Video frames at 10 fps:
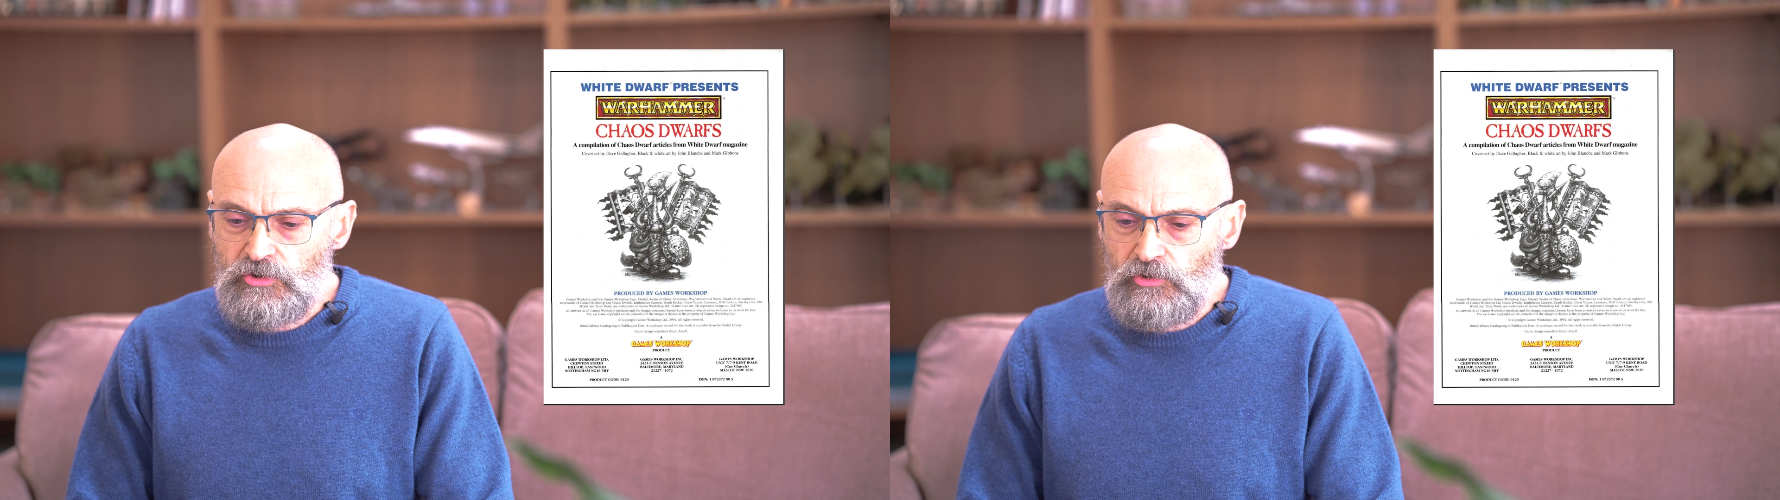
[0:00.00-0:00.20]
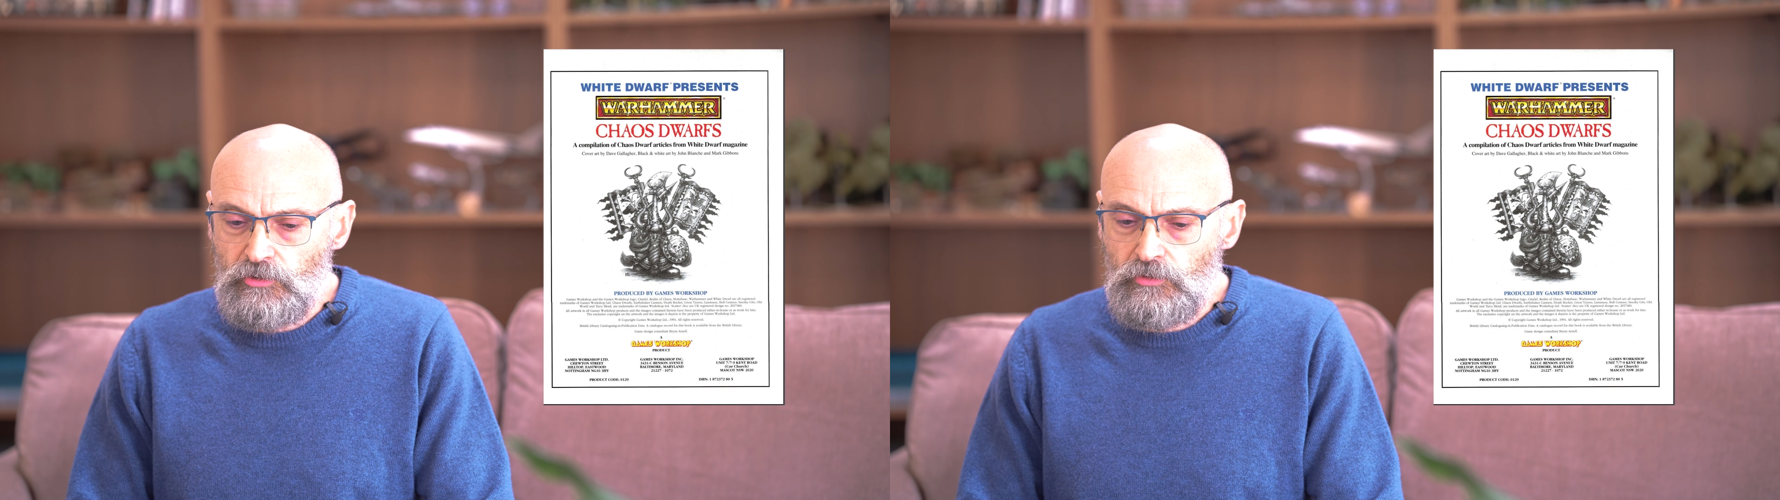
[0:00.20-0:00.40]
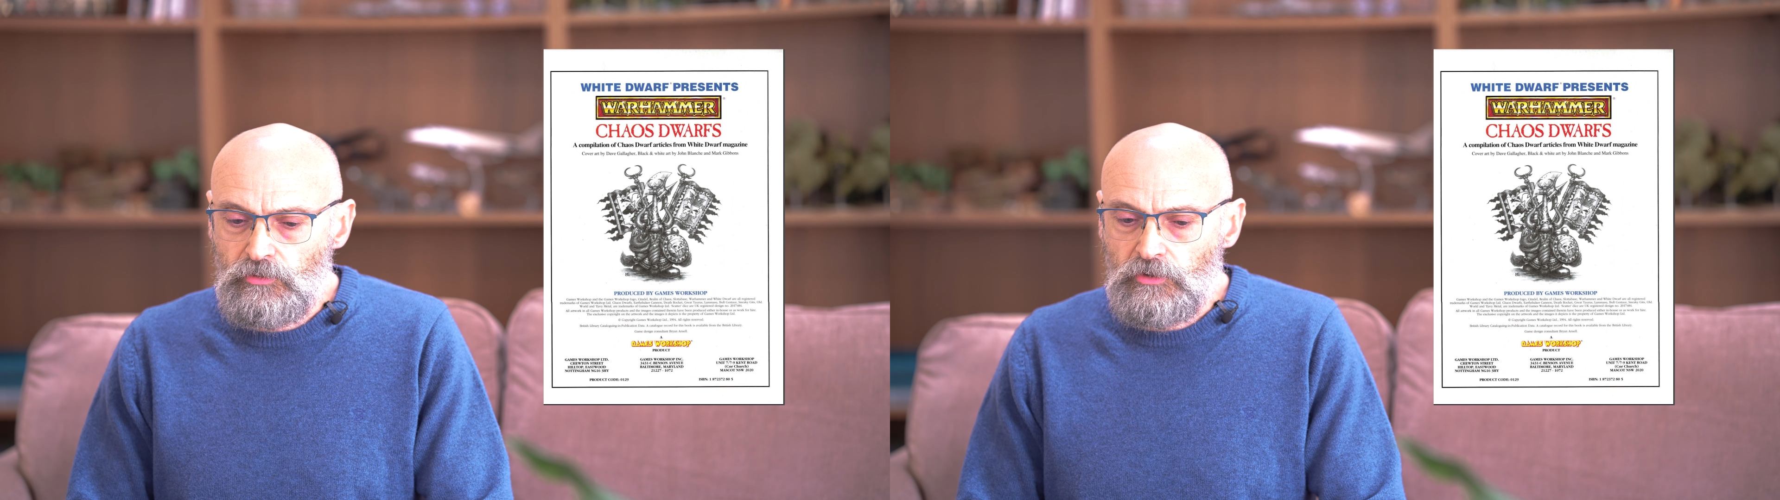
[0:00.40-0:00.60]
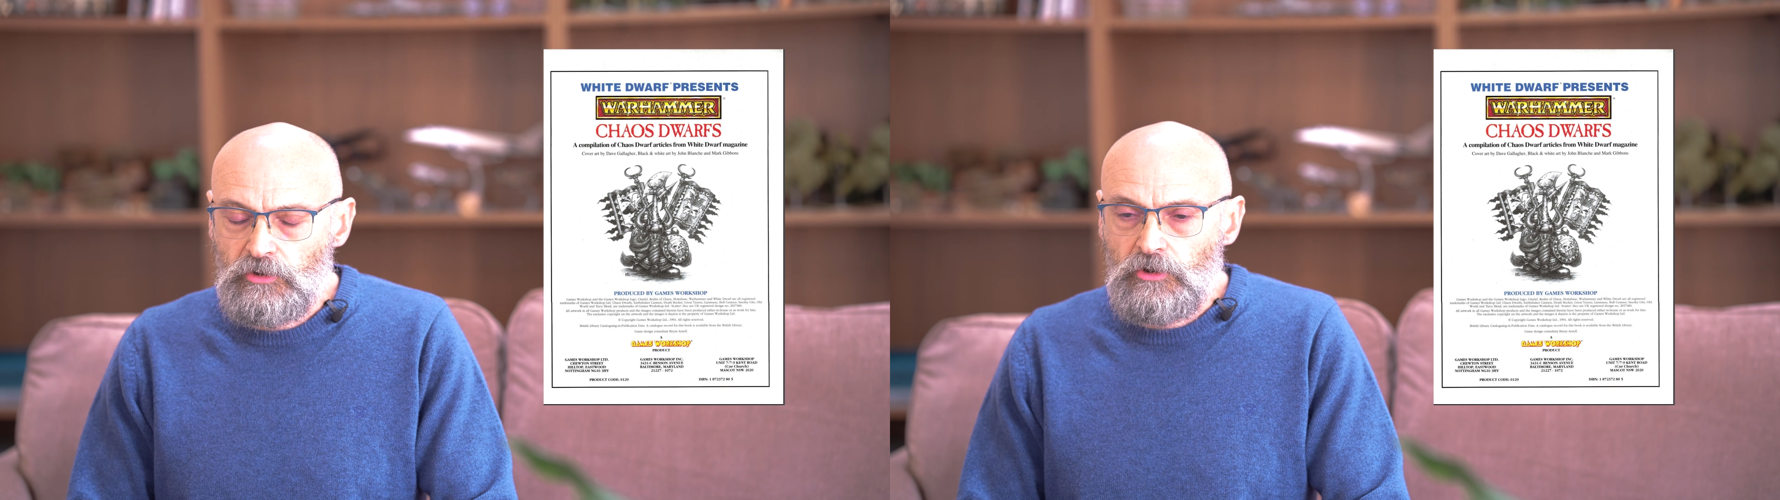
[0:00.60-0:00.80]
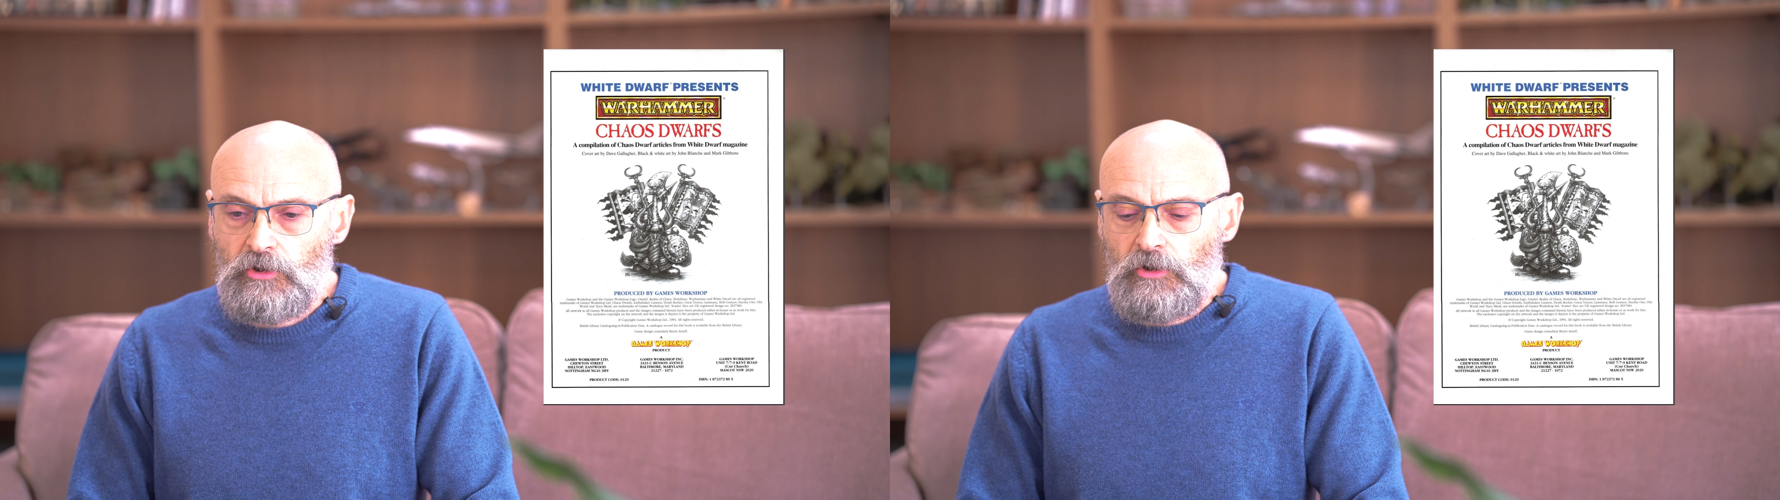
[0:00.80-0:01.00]
to
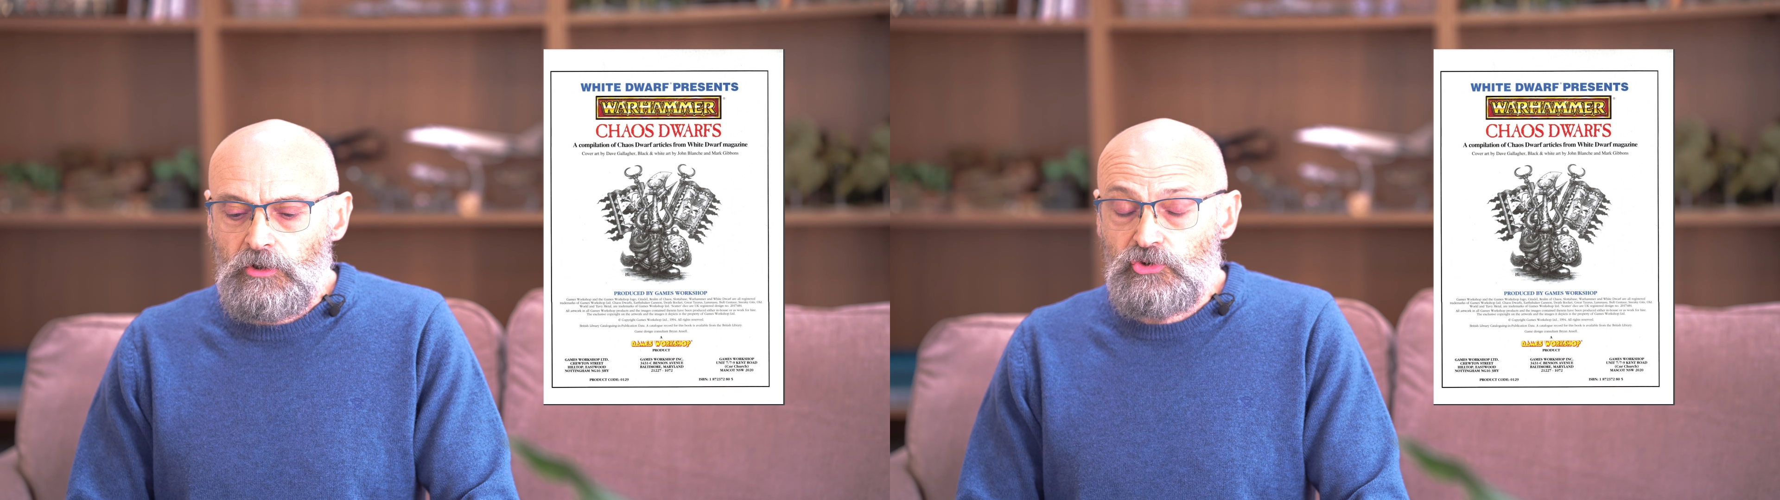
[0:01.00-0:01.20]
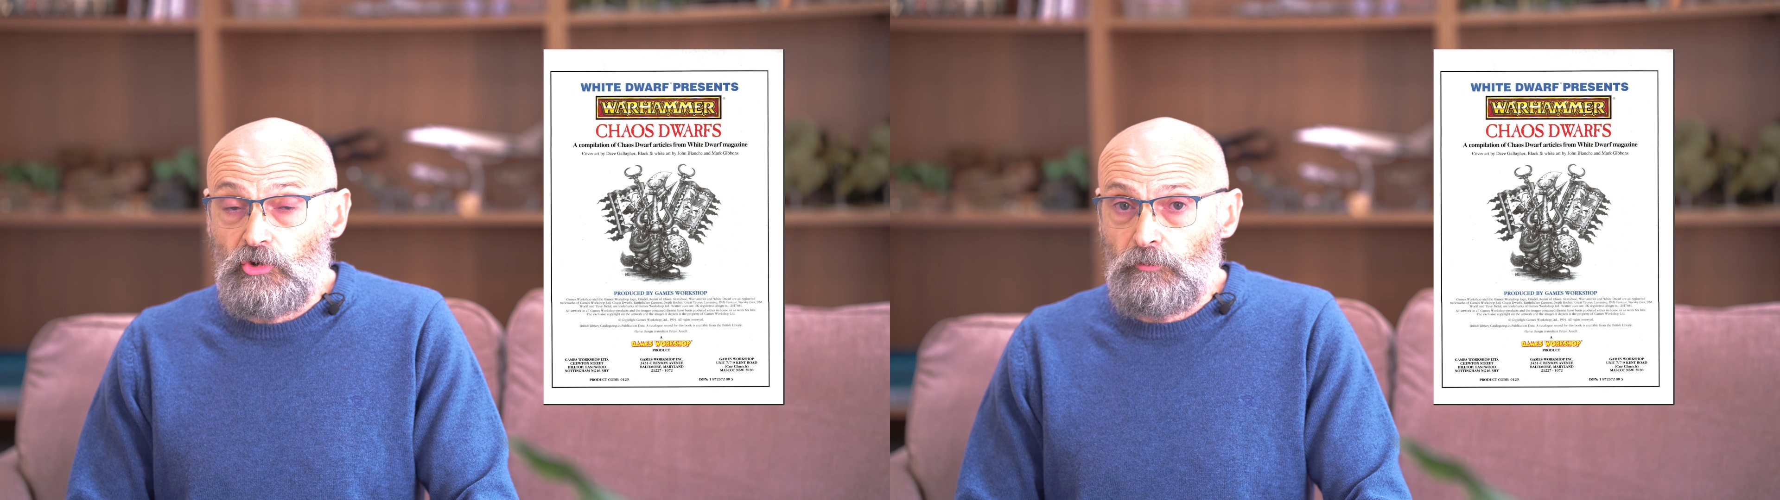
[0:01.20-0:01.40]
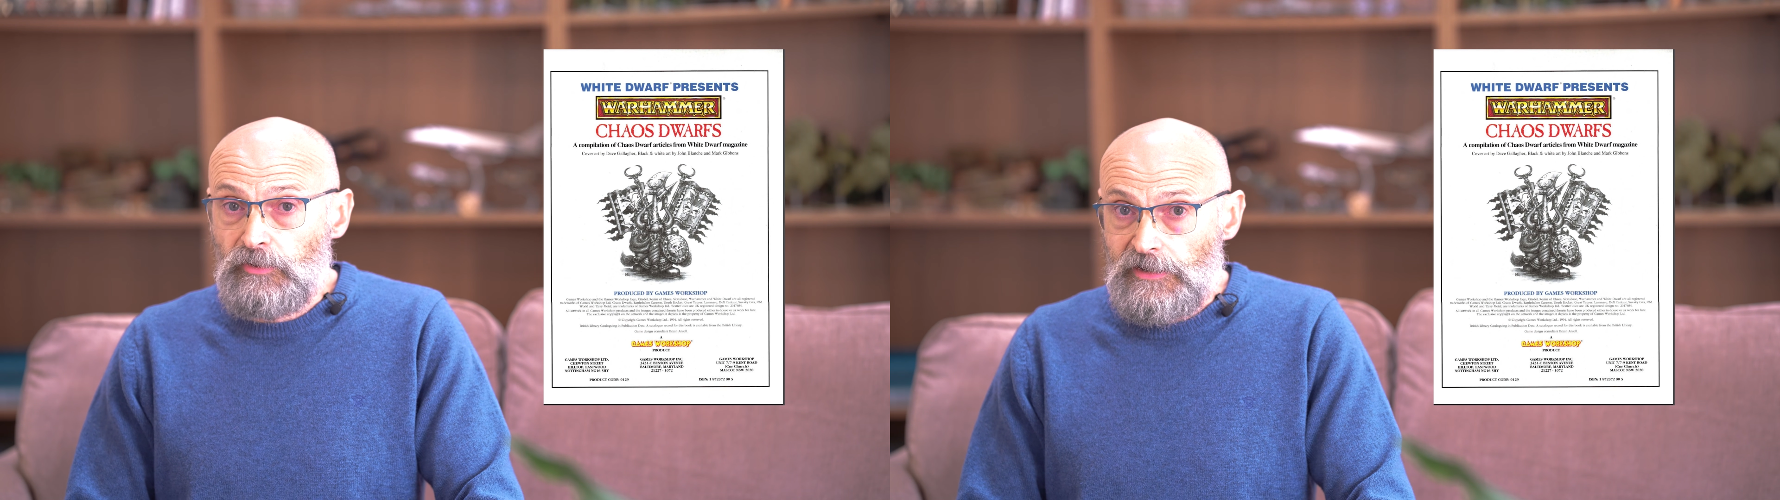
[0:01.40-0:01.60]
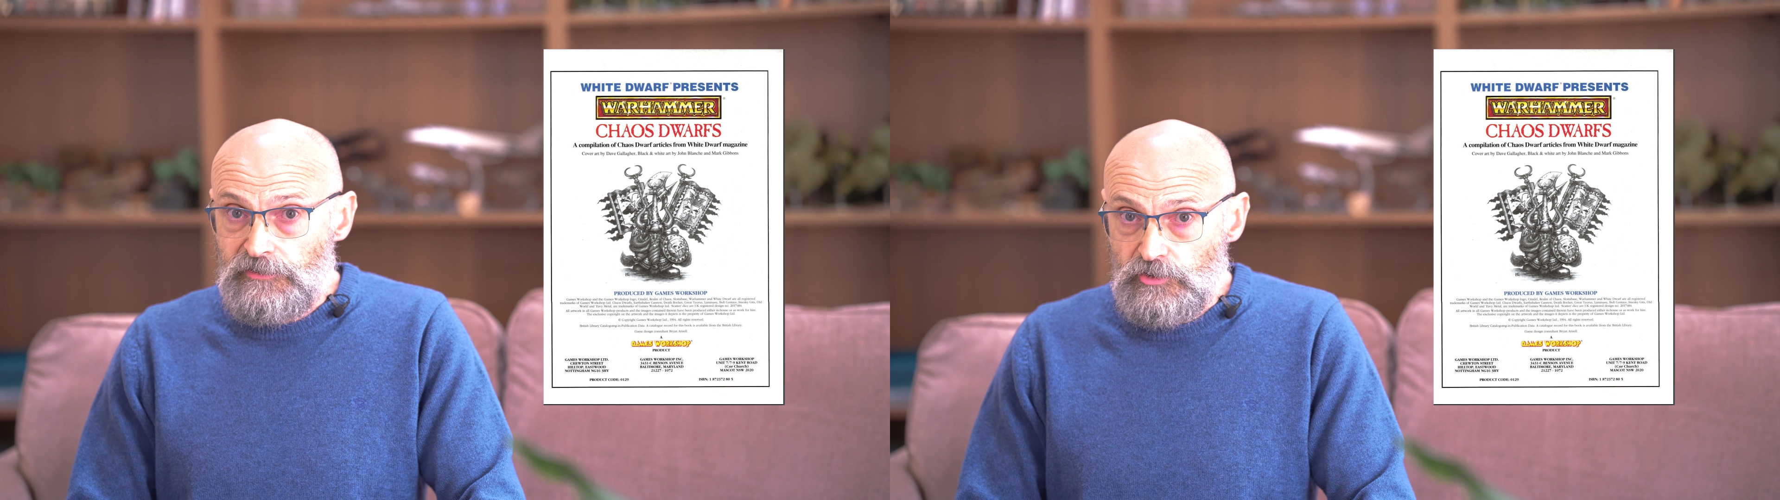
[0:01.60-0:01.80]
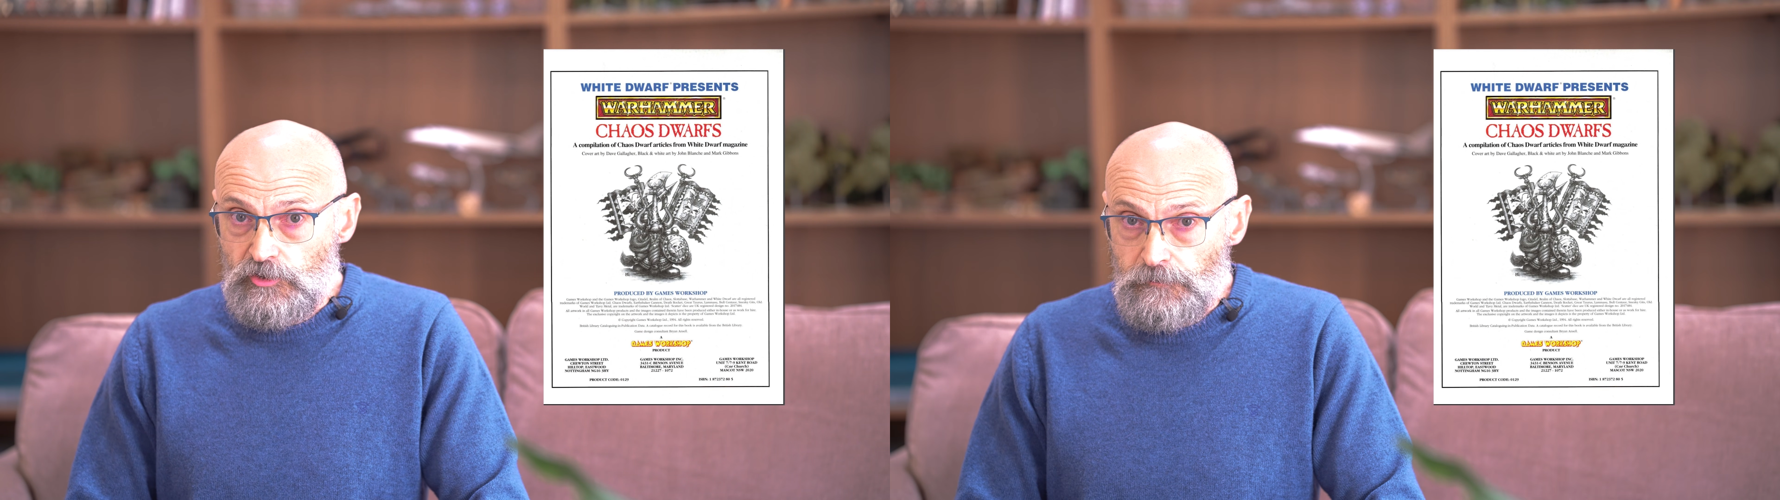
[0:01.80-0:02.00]
John
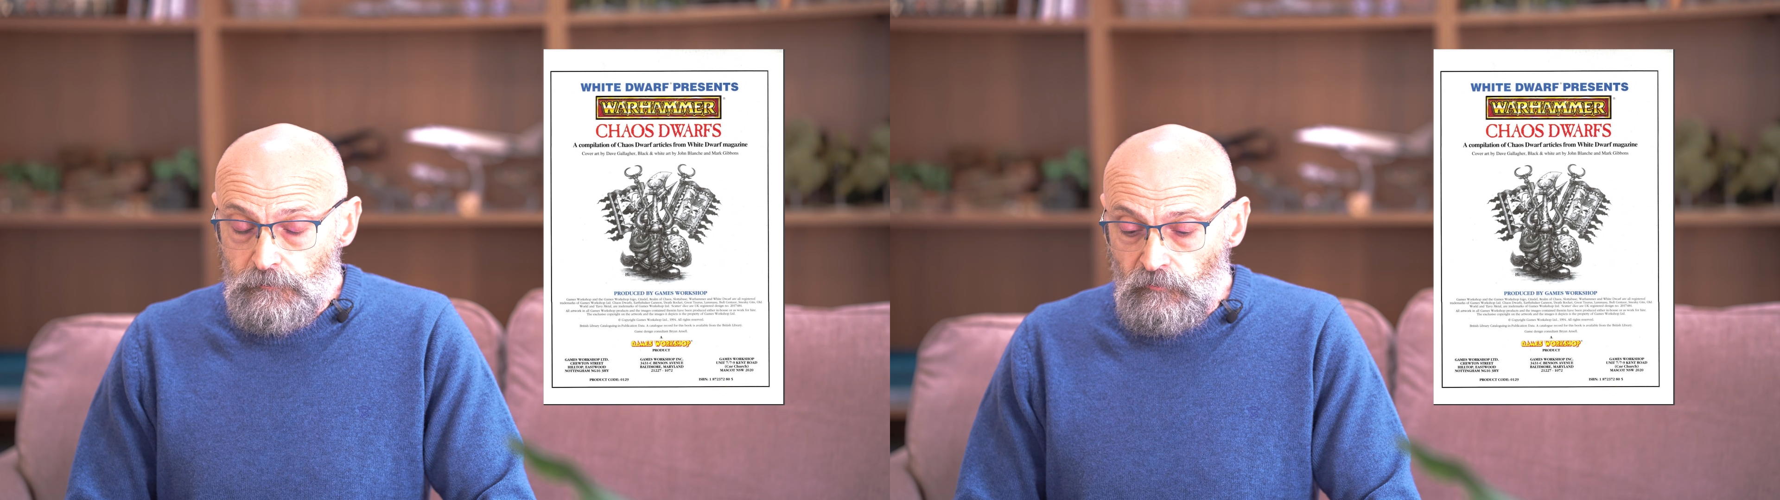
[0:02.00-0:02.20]
Blanche,